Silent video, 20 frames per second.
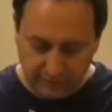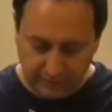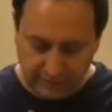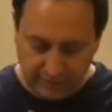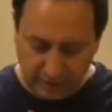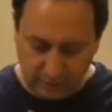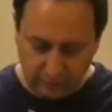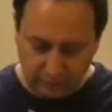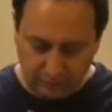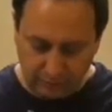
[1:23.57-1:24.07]

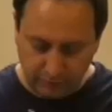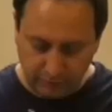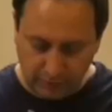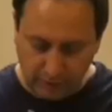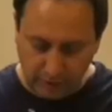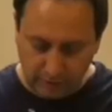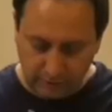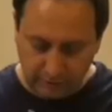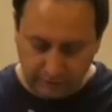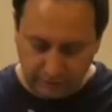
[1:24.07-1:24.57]
out for a
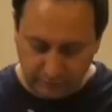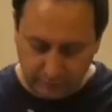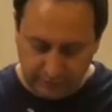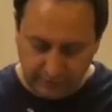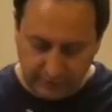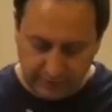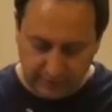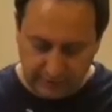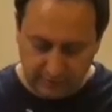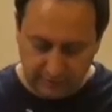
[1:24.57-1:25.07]
raucous
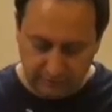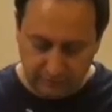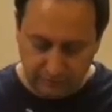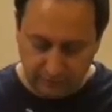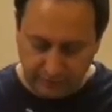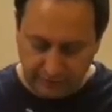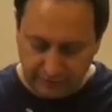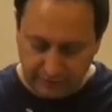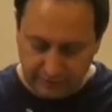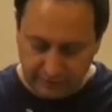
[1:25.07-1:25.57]
weekend of
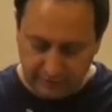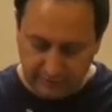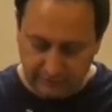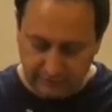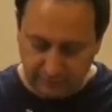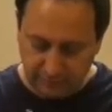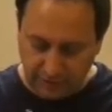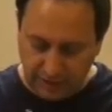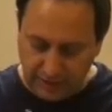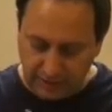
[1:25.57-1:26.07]
drinking and
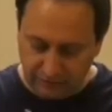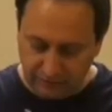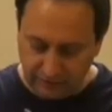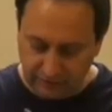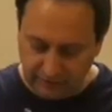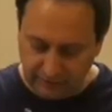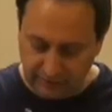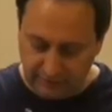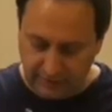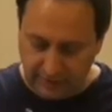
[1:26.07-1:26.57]

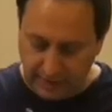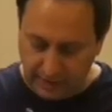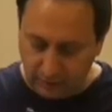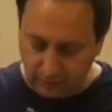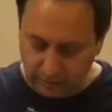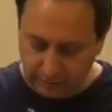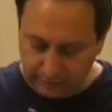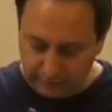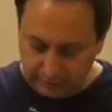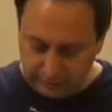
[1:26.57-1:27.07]
splashing and
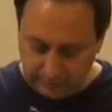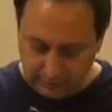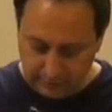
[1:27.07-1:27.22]
howling.